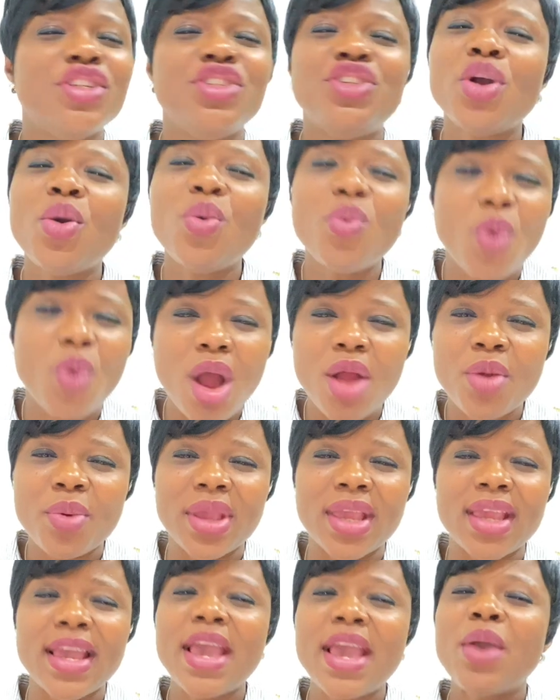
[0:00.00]
Don't
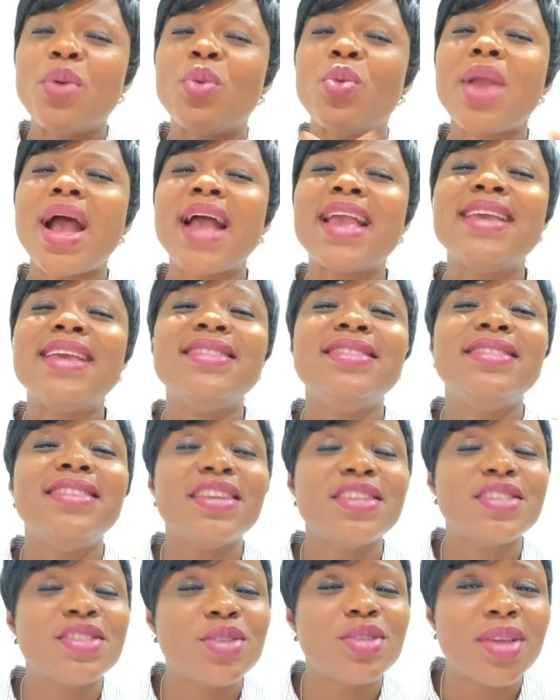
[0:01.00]
worry, we are in
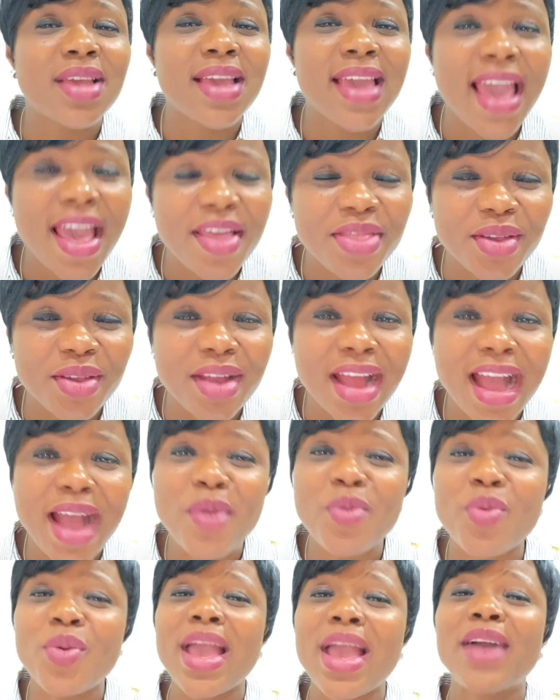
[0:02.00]
this together
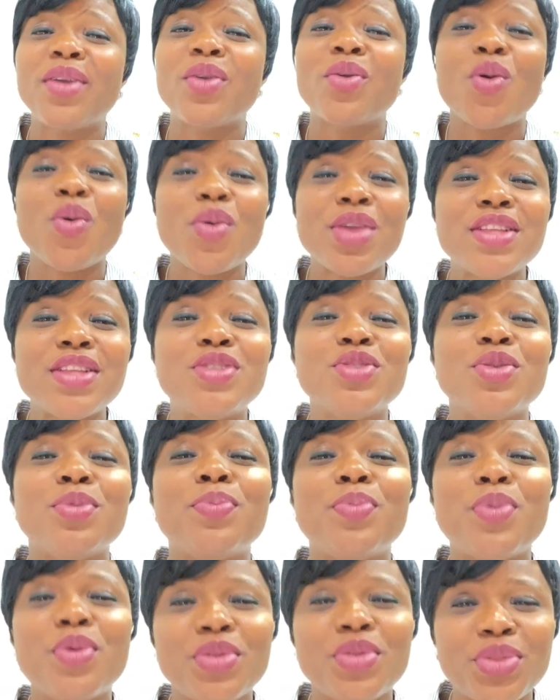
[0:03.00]
and we are going to
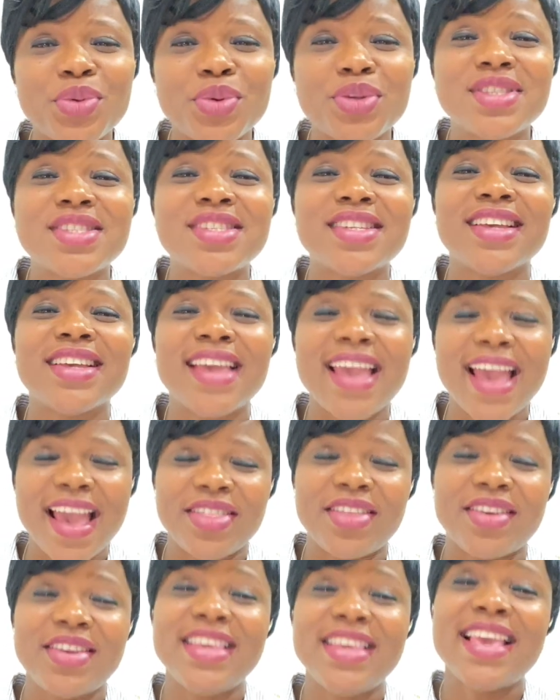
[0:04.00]
pull through
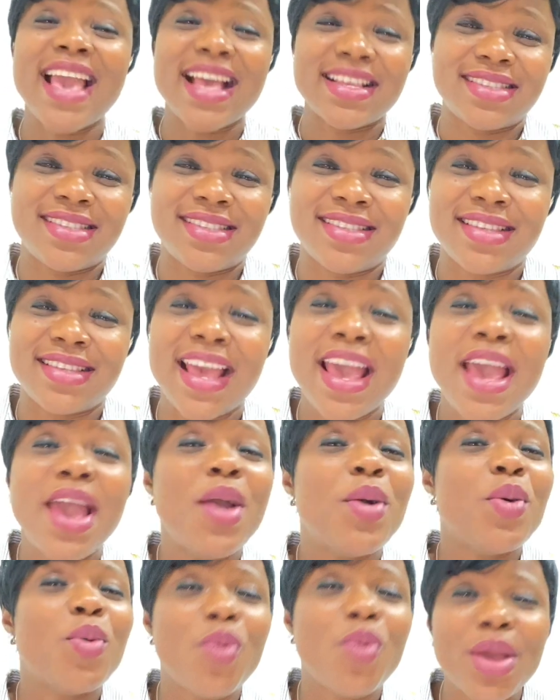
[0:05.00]
together. Yes,
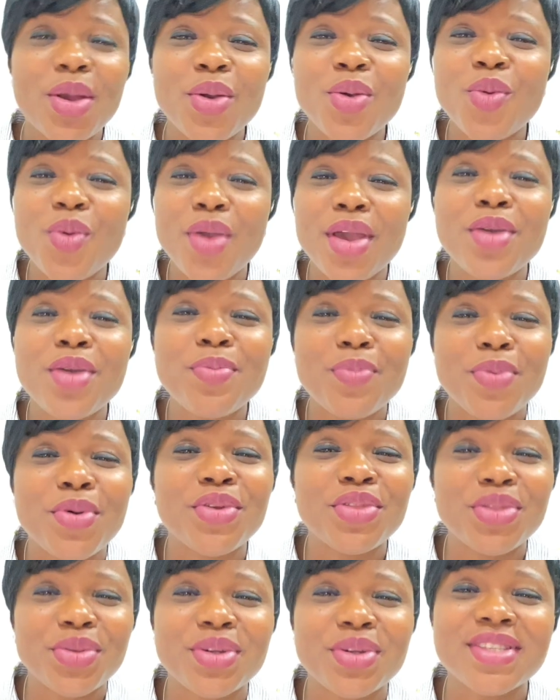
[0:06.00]
we will pull
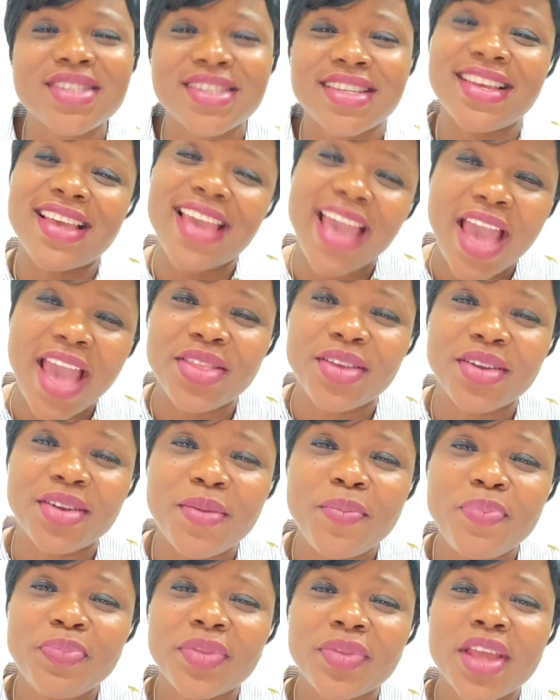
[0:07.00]
through together.
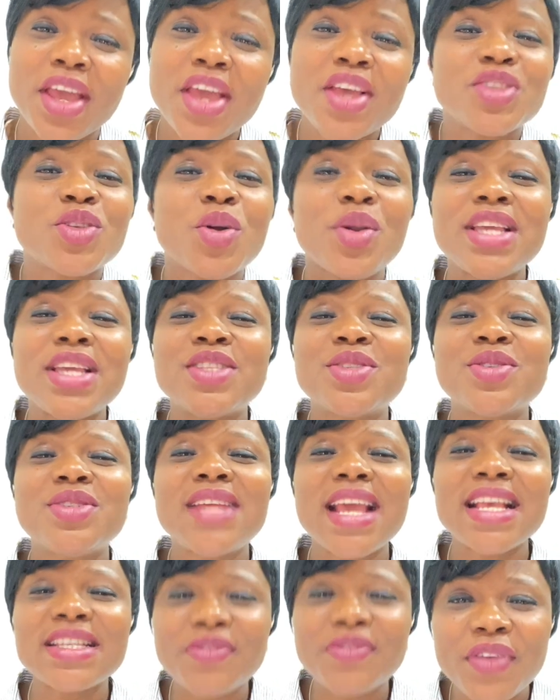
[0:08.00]
So in
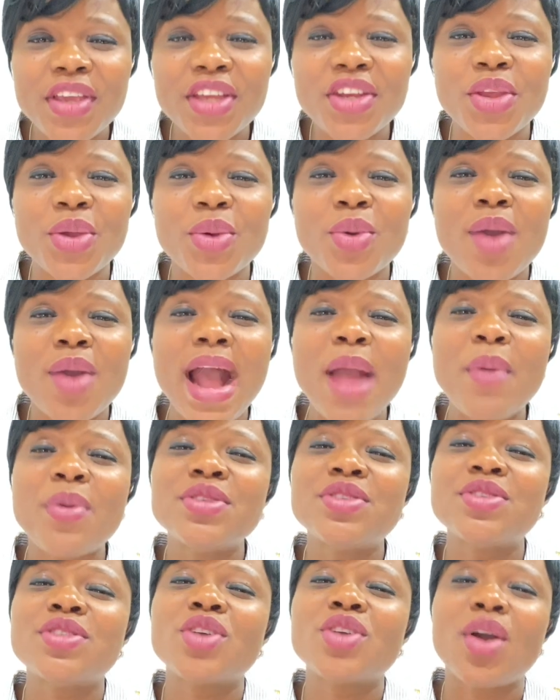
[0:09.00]
today's video, I
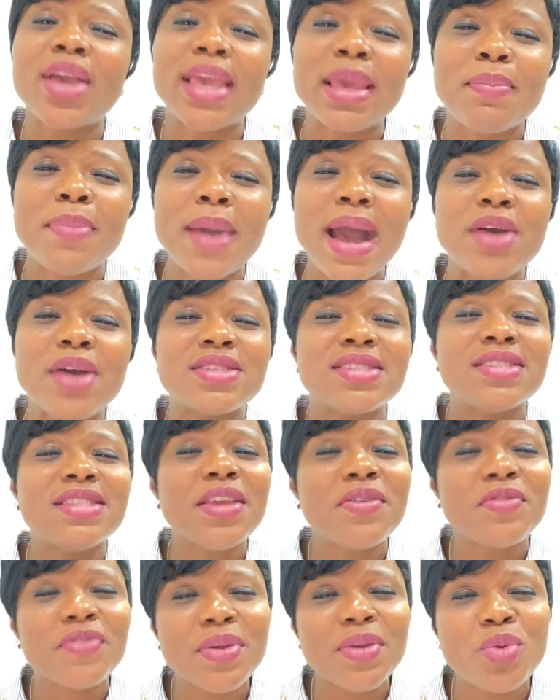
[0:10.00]
want to talk about
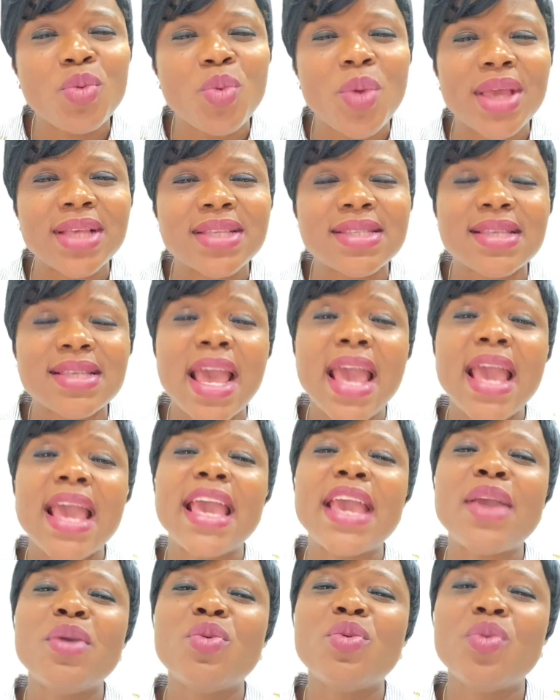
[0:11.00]
different ways
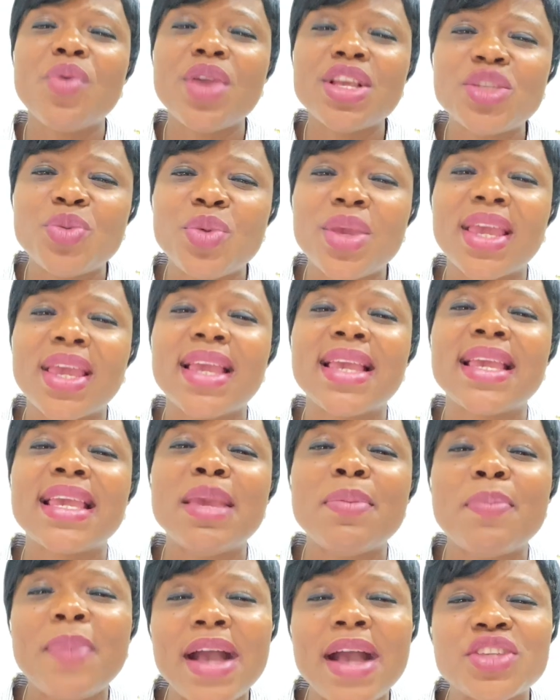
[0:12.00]
in which we can
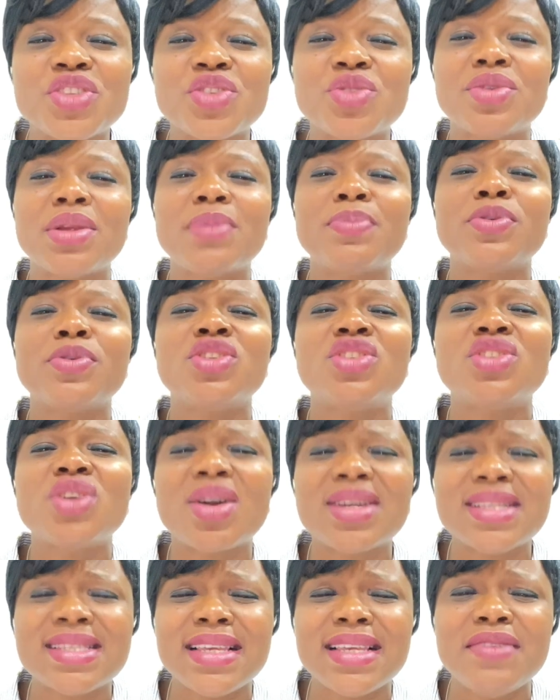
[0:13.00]
keep our children
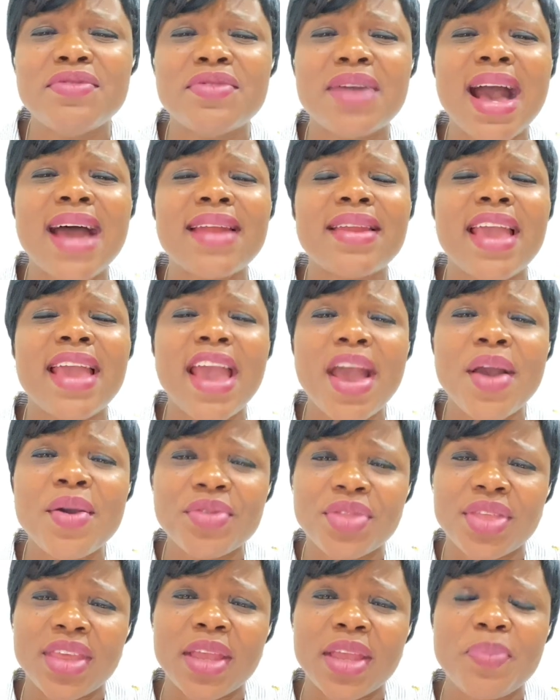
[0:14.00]
productive and
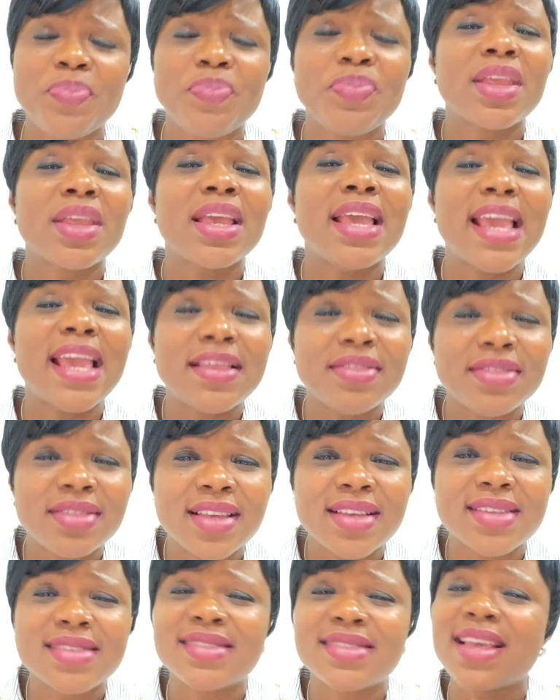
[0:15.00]
healthy in
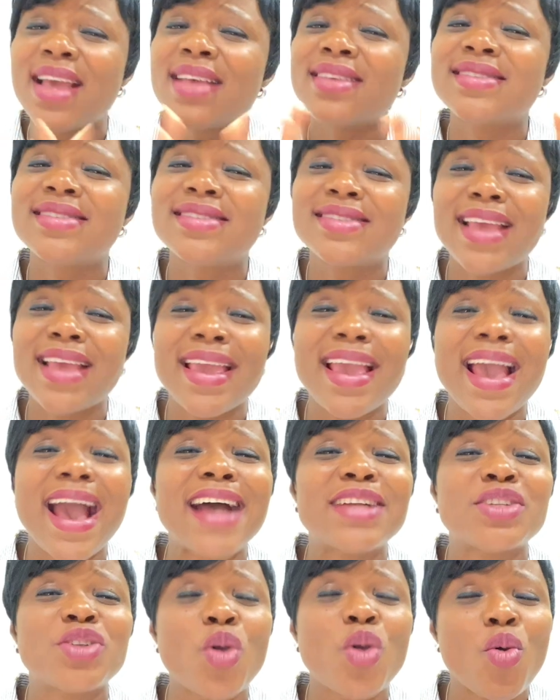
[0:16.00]
this
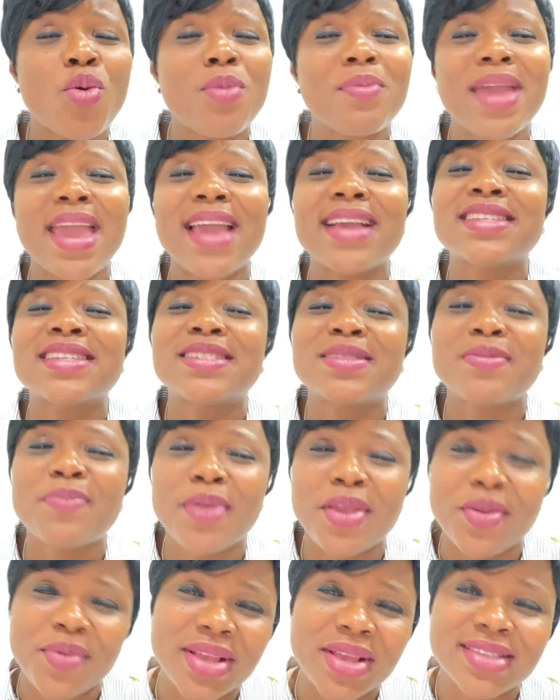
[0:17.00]
stay-at-home
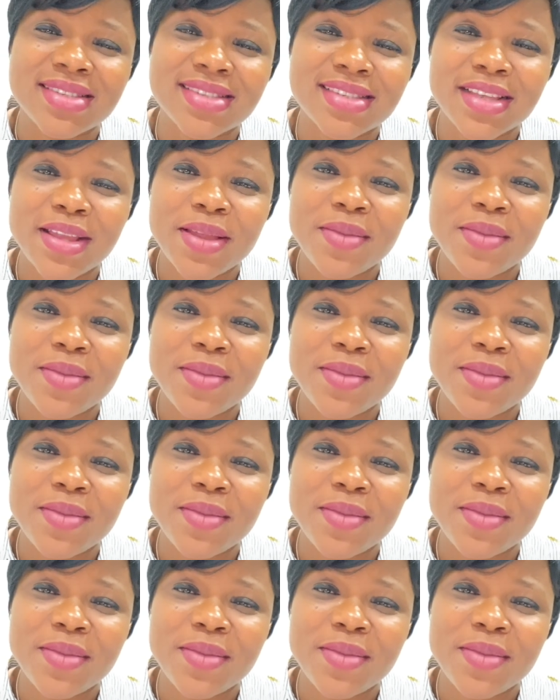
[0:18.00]
experience.